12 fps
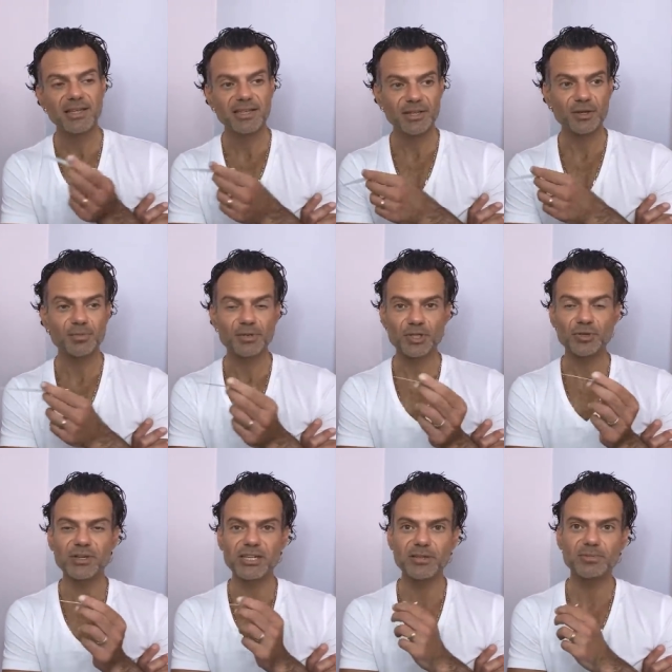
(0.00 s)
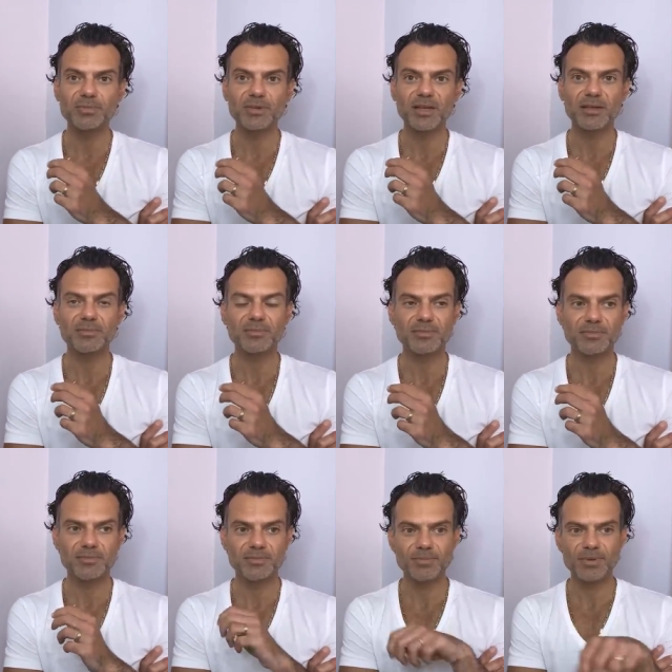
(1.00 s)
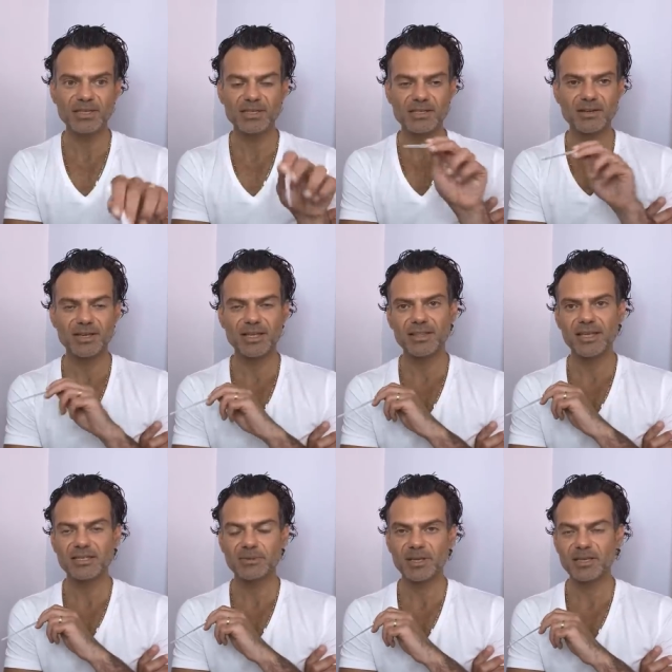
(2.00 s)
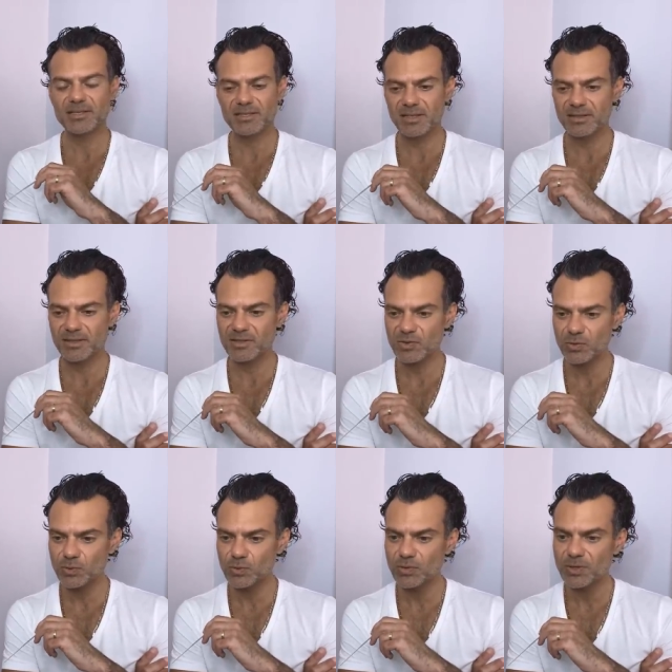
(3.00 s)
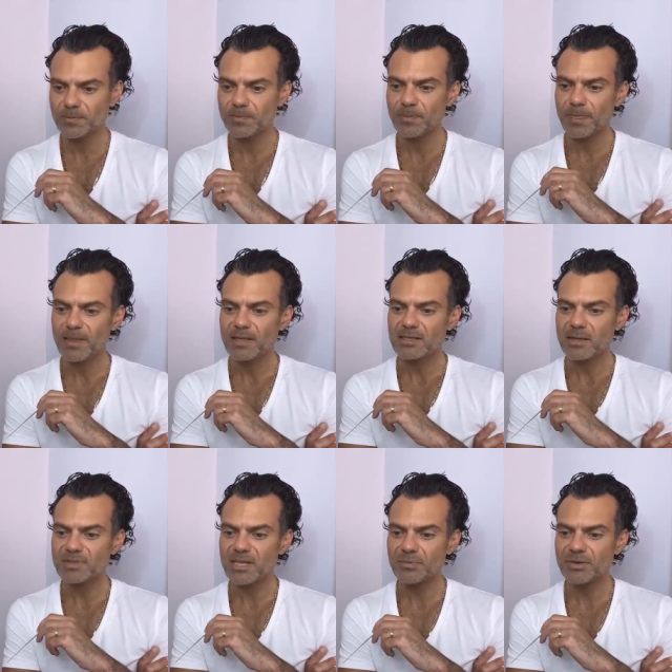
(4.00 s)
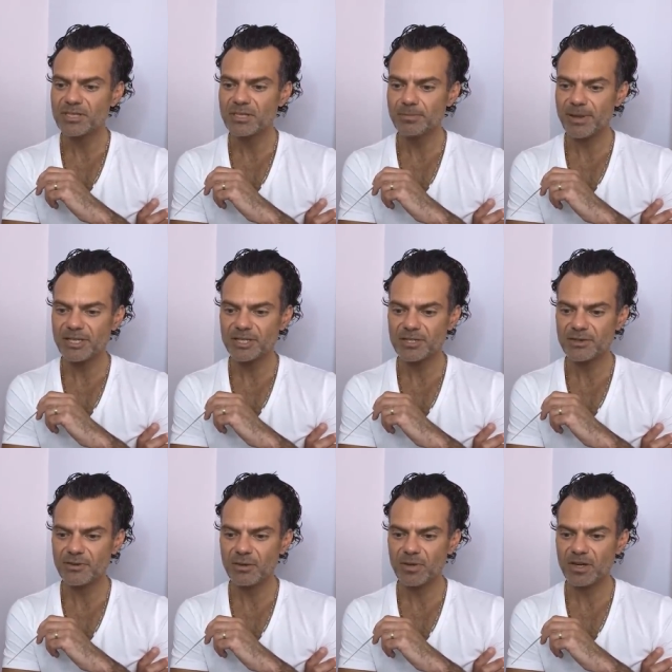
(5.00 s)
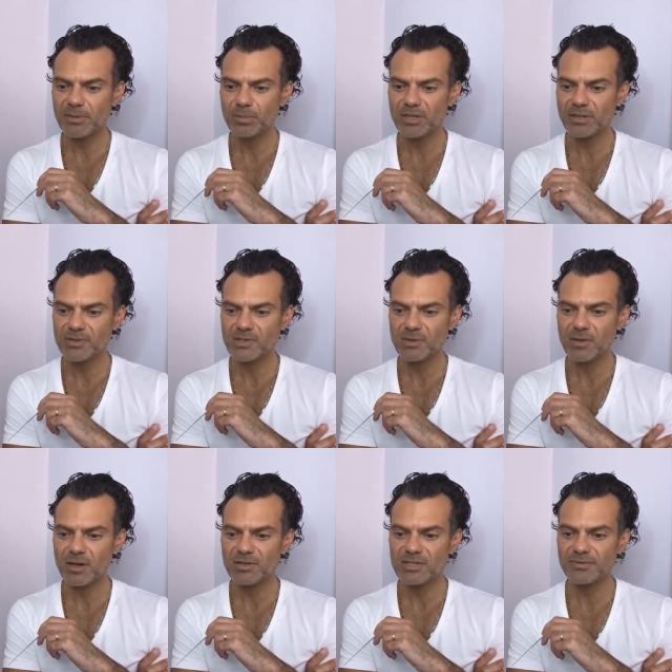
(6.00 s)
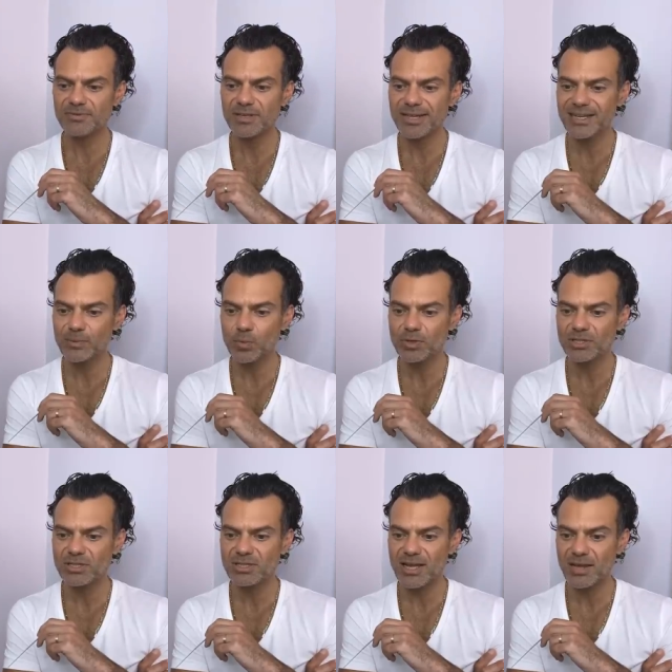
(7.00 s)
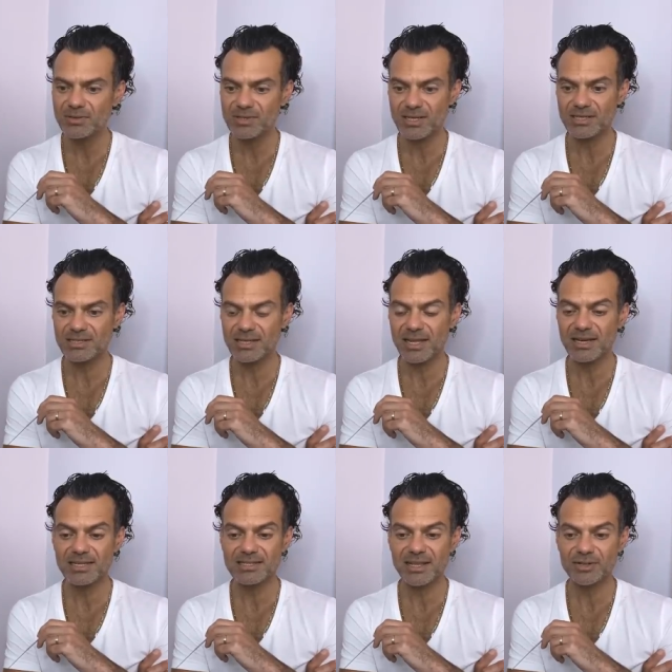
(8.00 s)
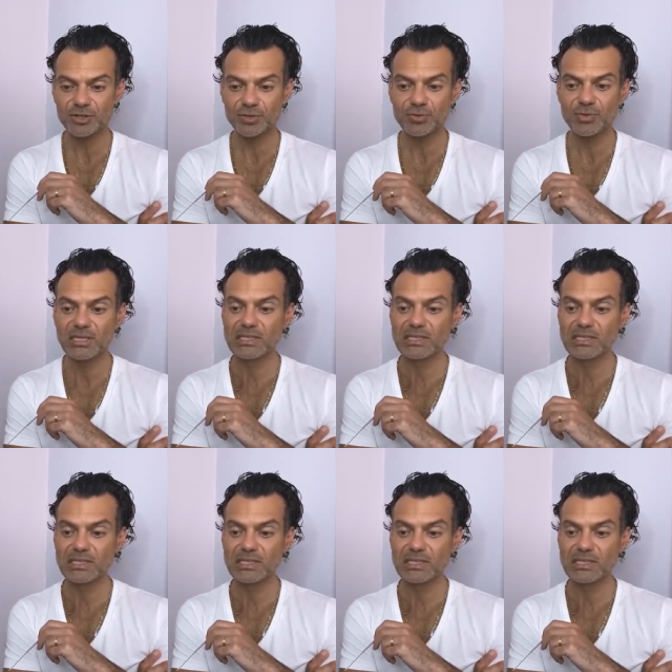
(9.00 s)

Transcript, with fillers: you know, patchouli um, being snuck in there to make us think that it's oud. Some say recent batches of Armani Bois d'Encens are severely watered down, says San. Is that true?